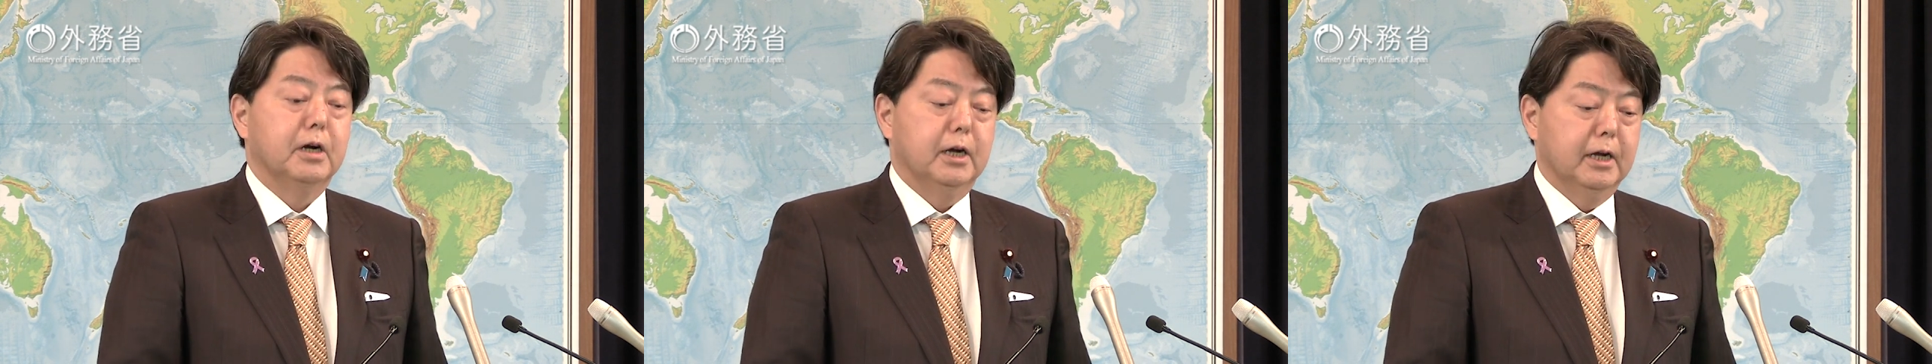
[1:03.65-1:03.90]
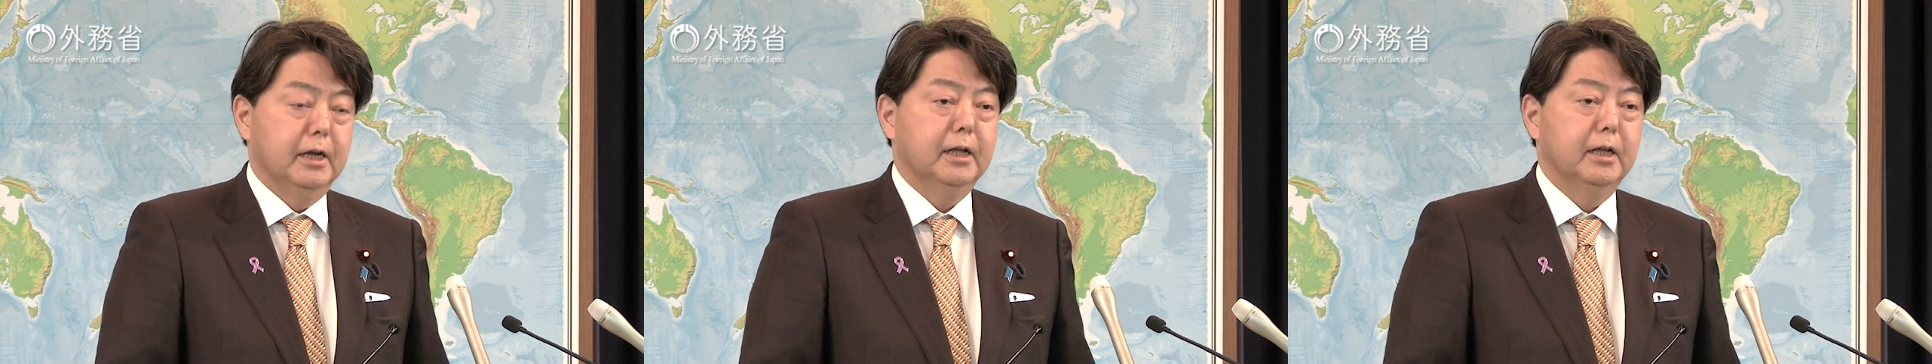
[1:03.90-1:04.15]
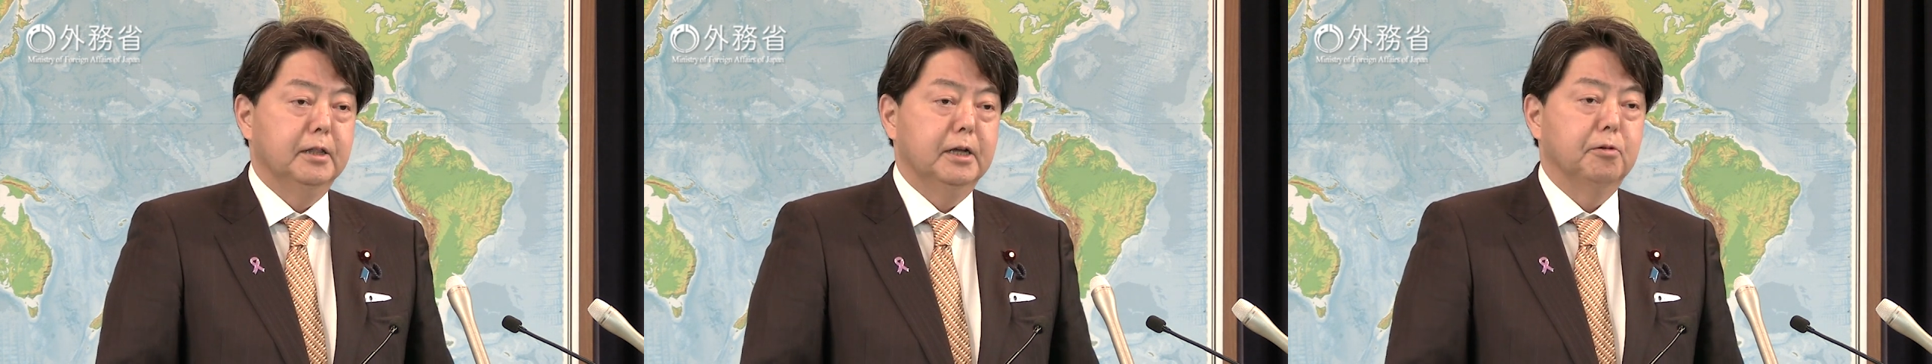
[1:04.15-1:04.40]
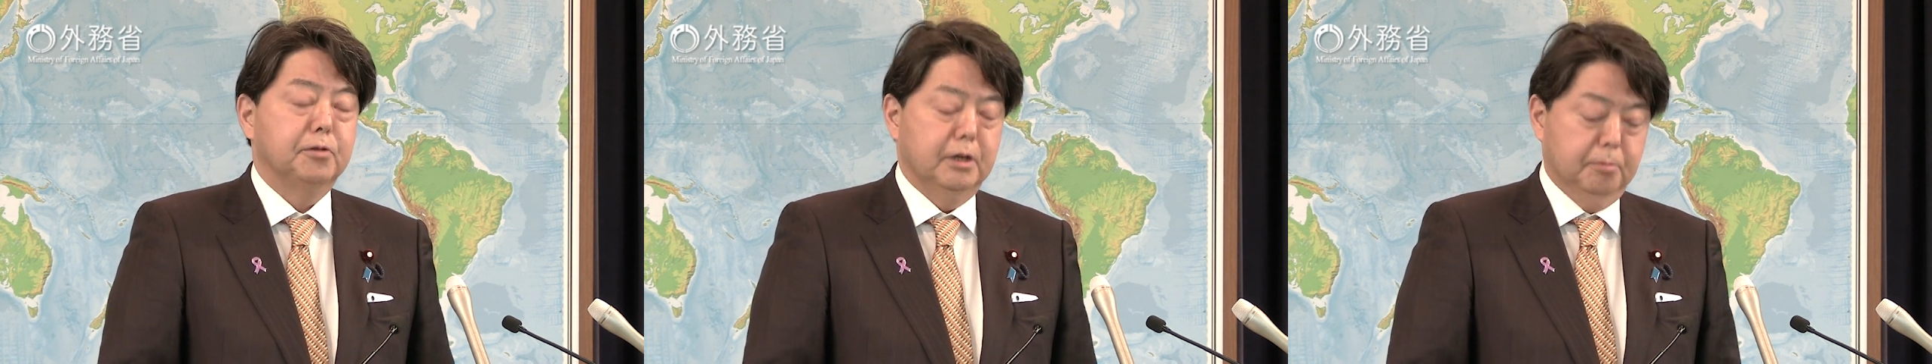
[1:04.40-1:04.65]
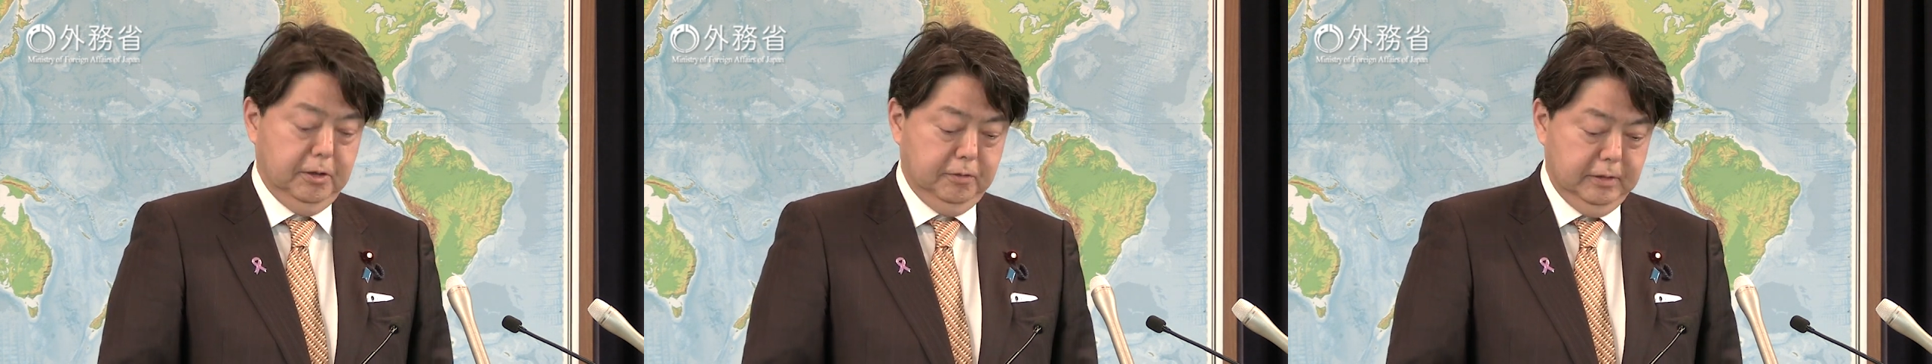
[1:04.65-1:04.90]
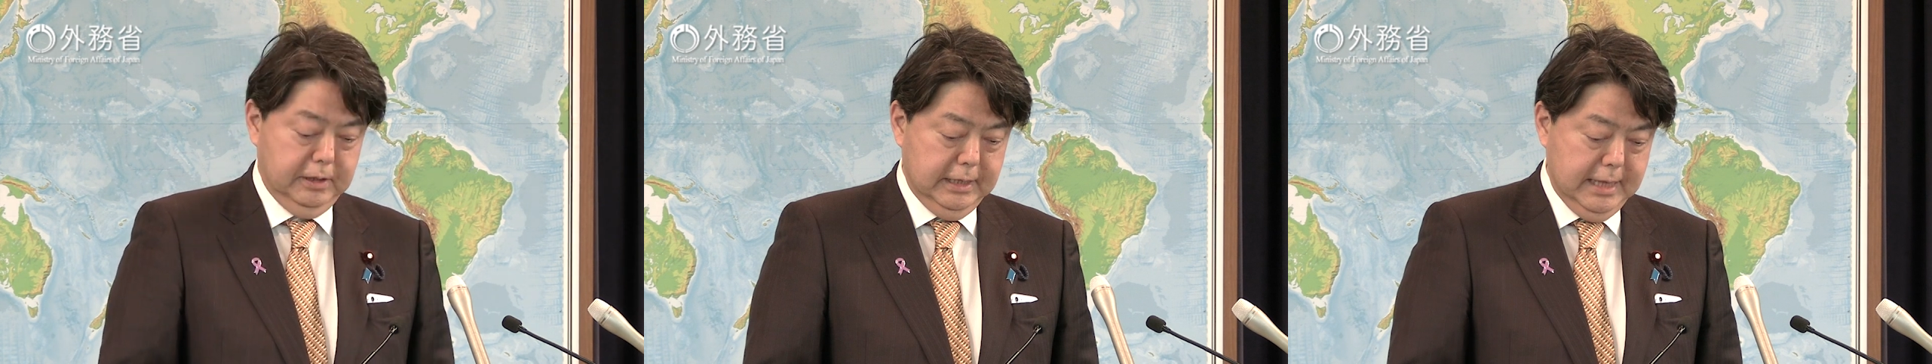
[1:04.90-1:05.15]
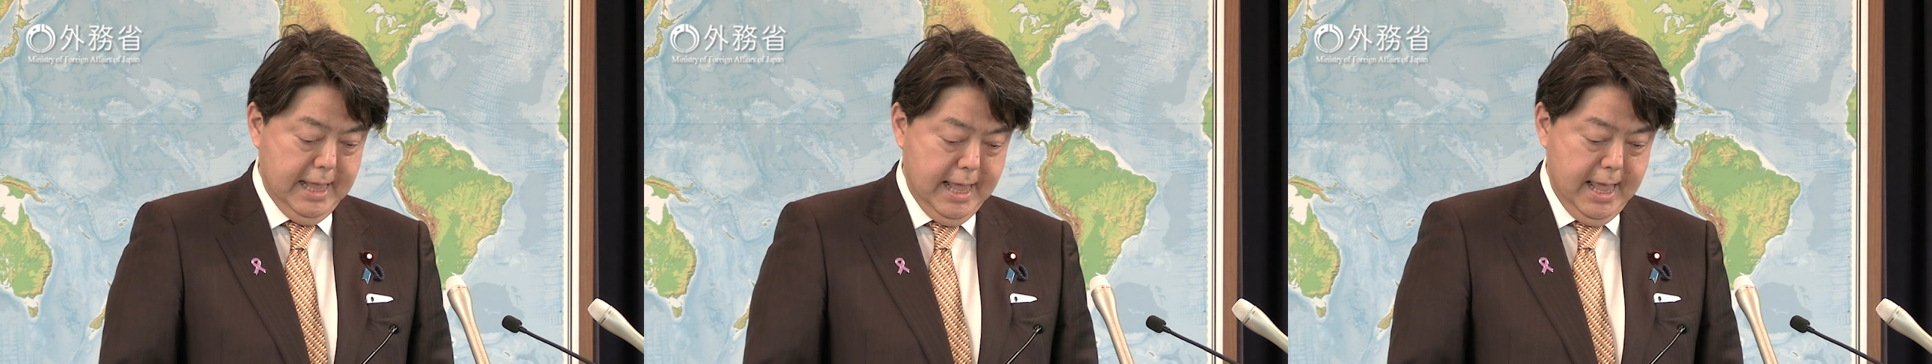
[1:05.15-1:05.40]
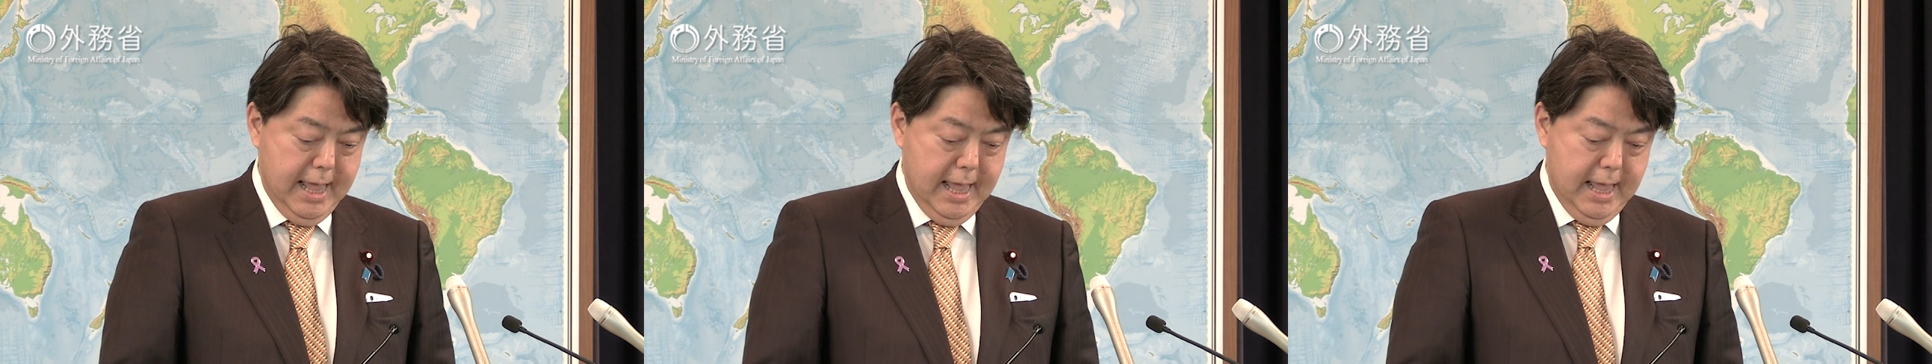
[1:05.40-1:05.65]
as well as
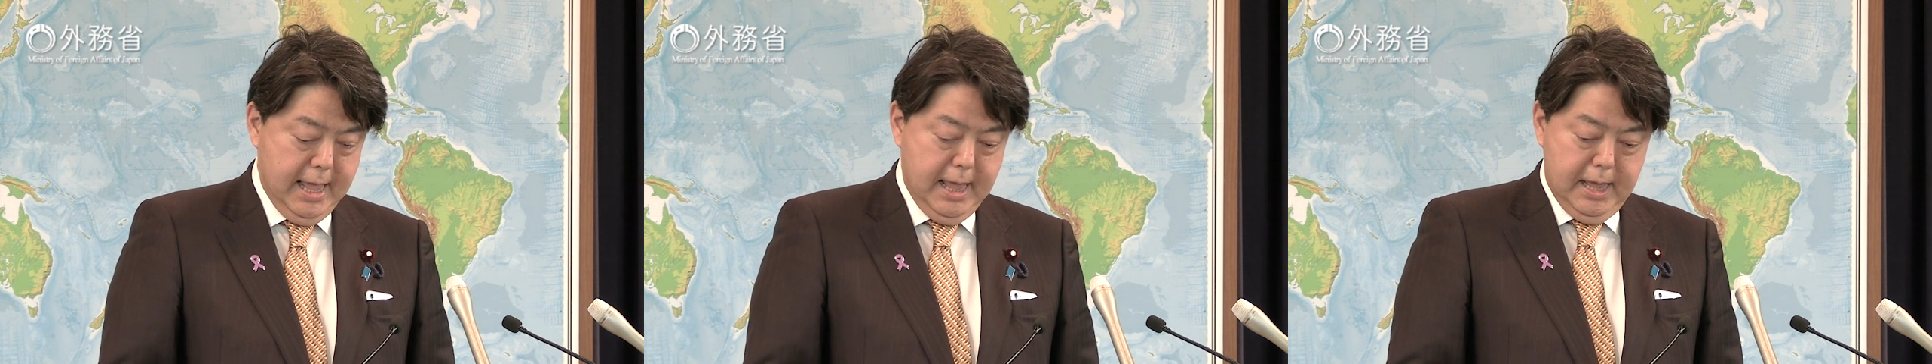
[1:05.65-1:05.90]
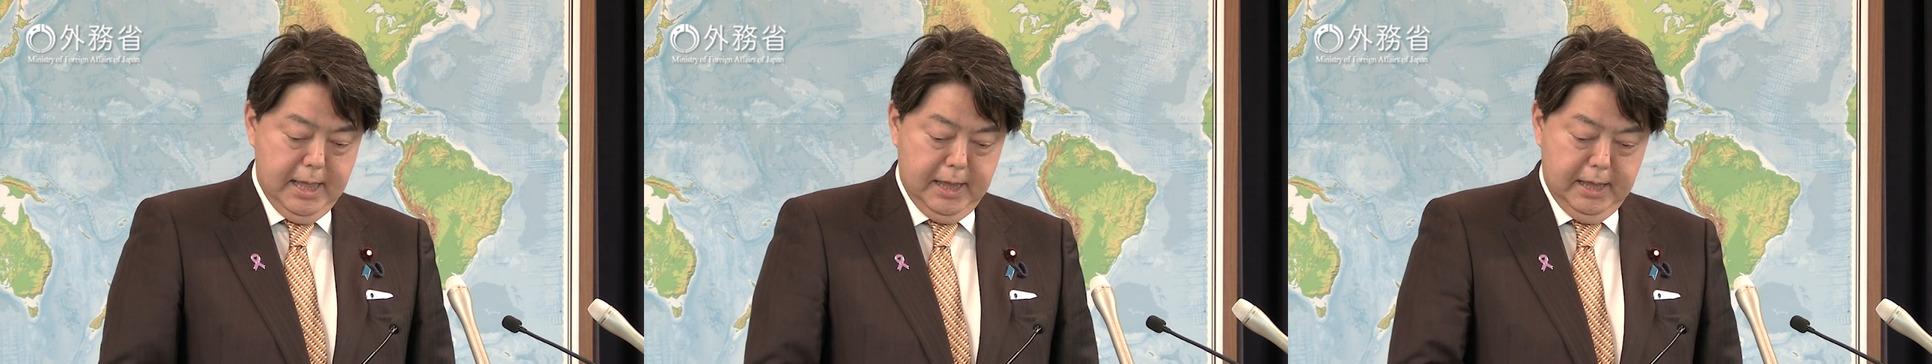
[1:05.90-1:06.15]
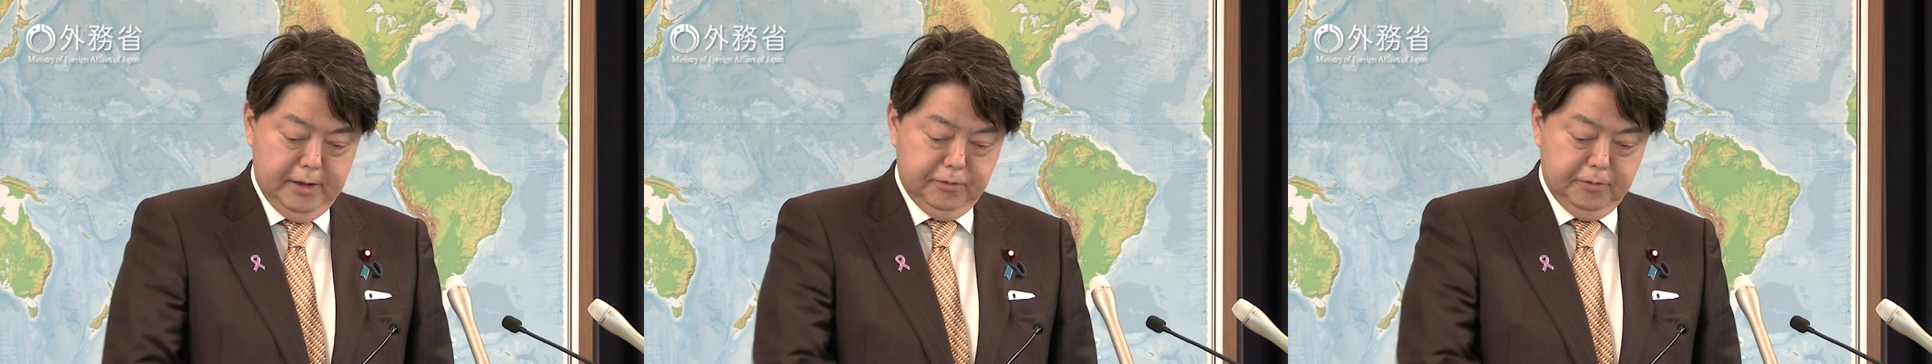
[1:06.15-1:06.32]
international issues.